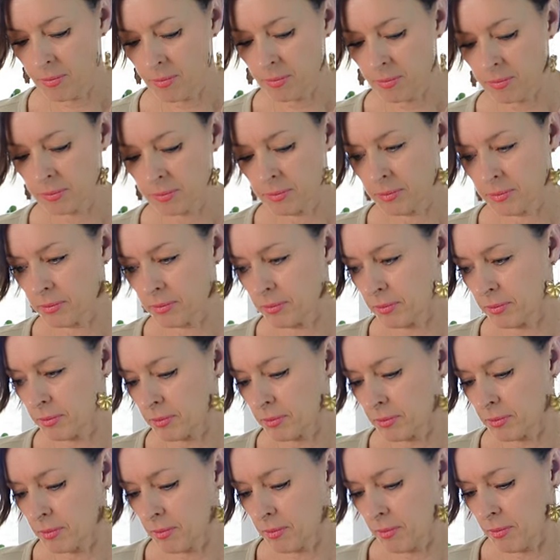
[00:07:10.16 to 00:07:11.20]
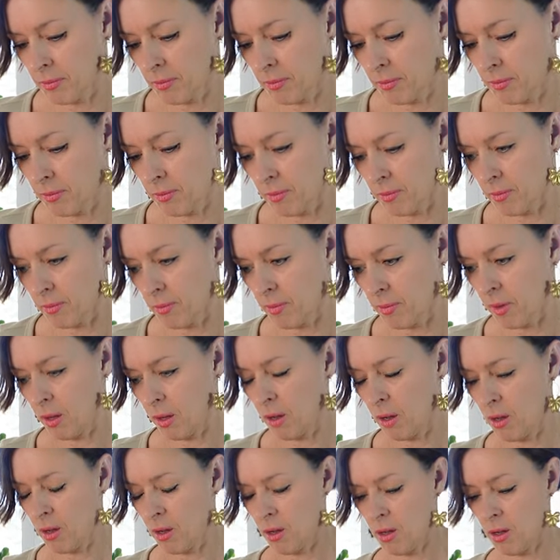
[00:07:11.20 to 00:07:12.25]

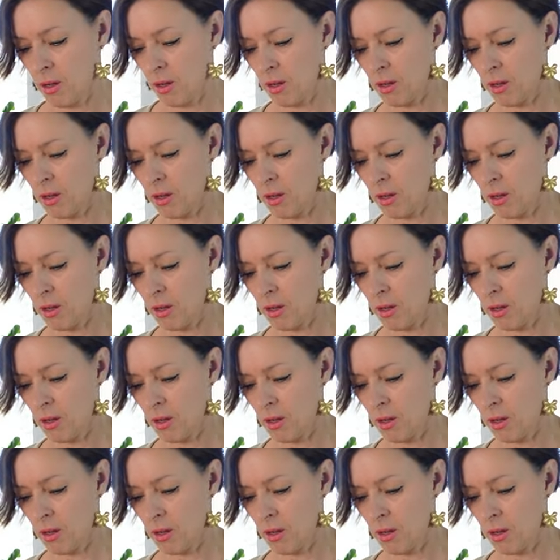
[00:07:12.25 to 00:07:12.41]
(silence)